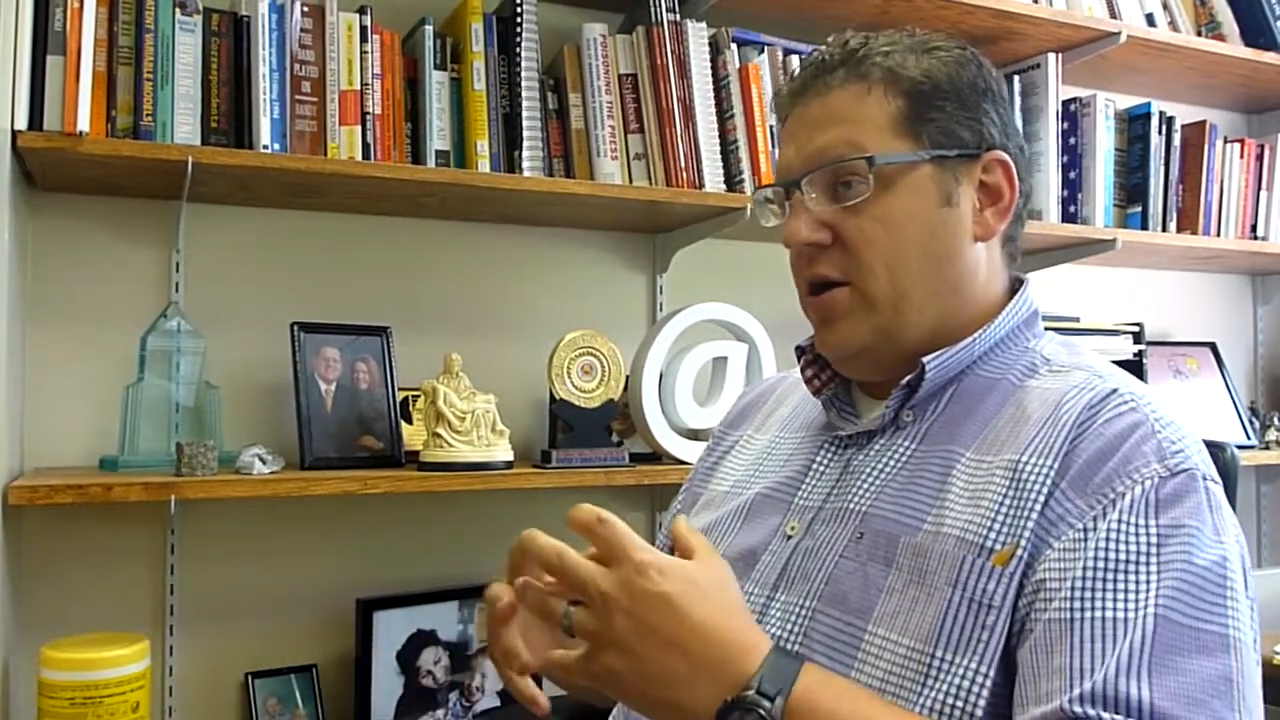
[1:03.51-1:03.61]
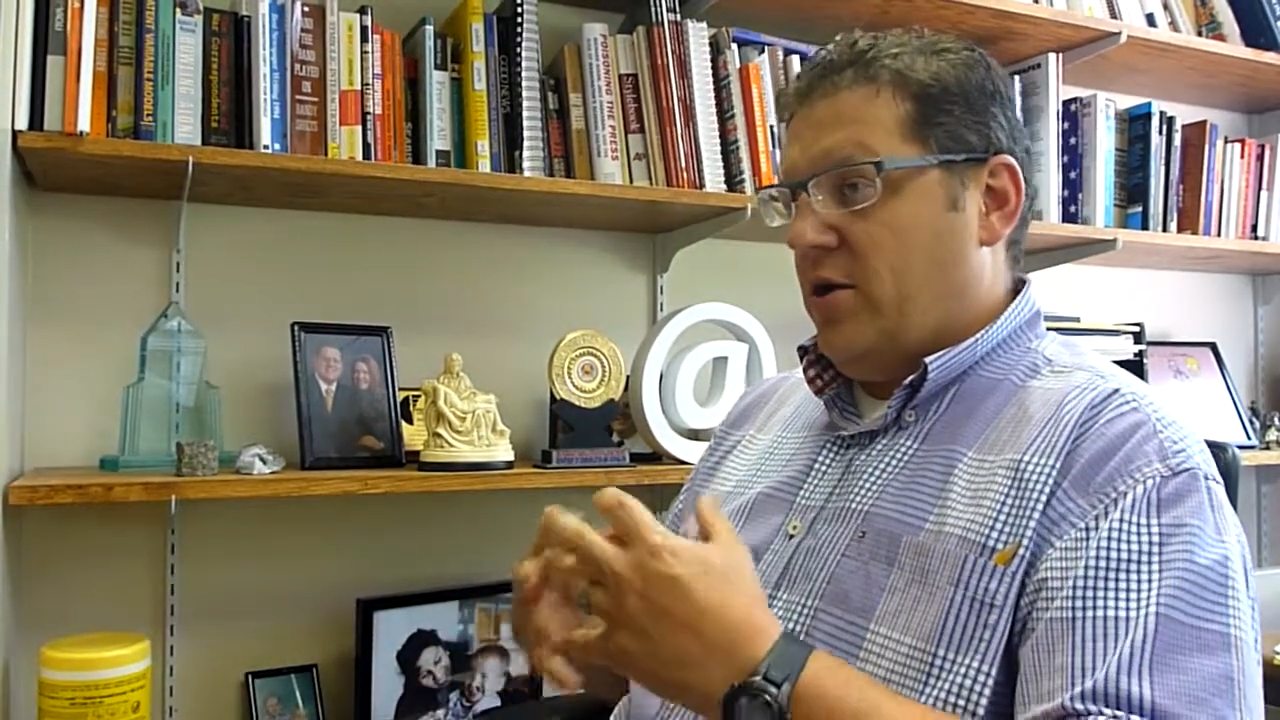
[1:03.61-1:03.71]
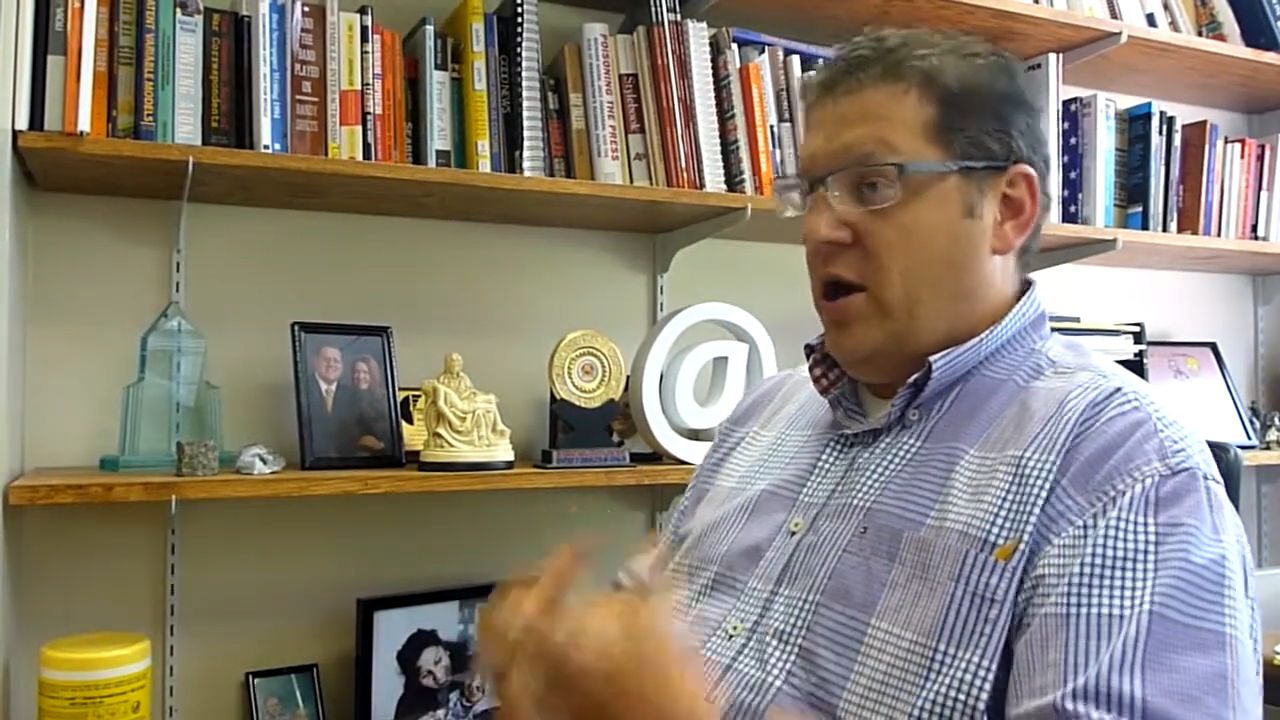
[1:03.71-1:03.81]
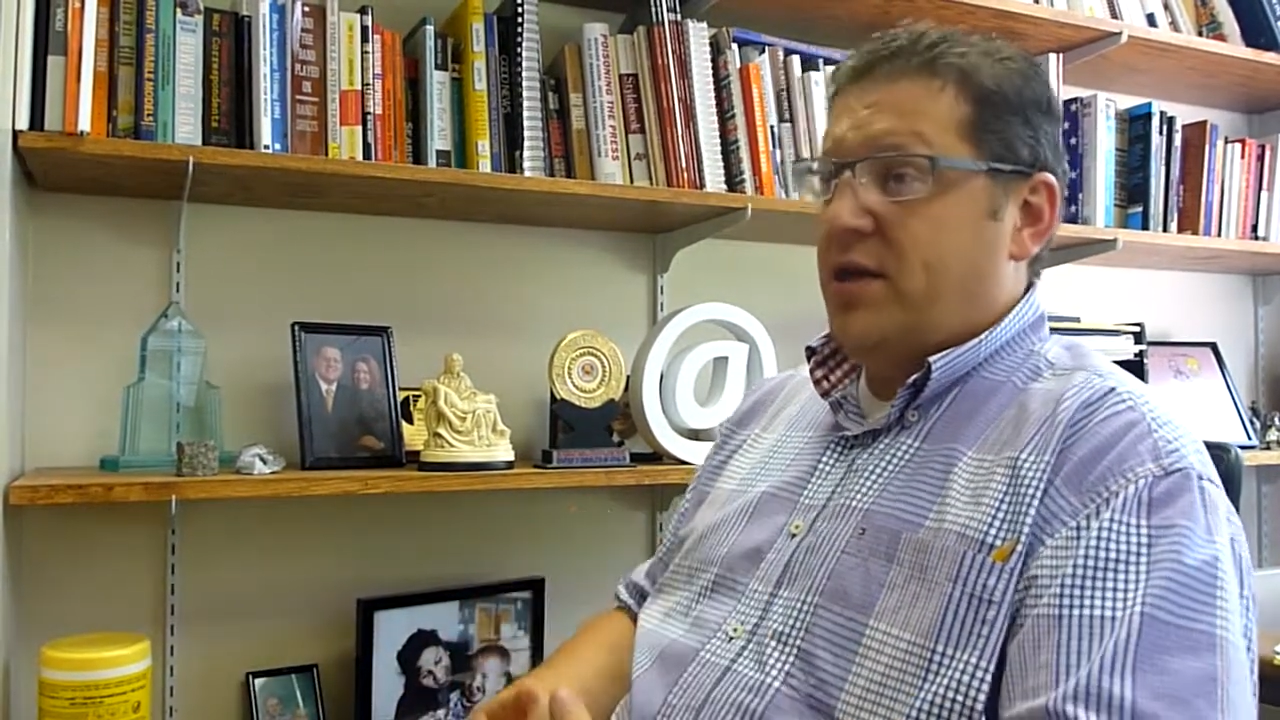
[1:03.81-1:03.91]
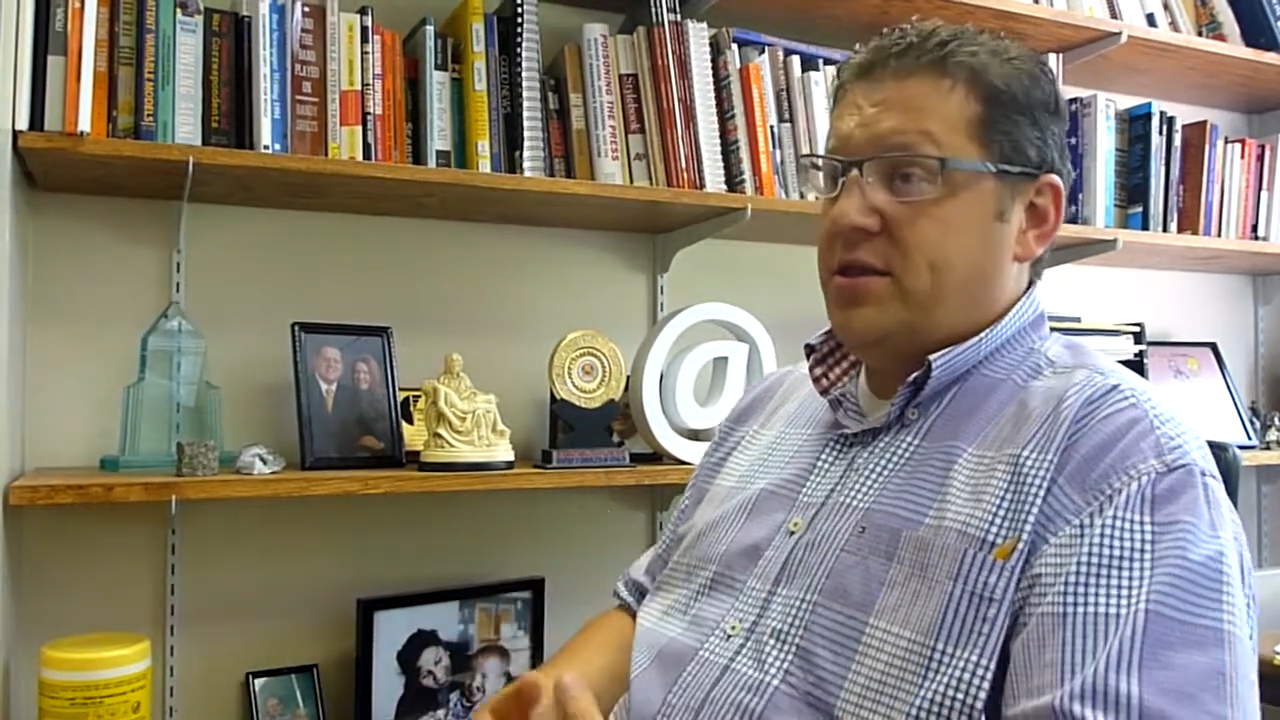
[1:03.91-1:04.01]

are on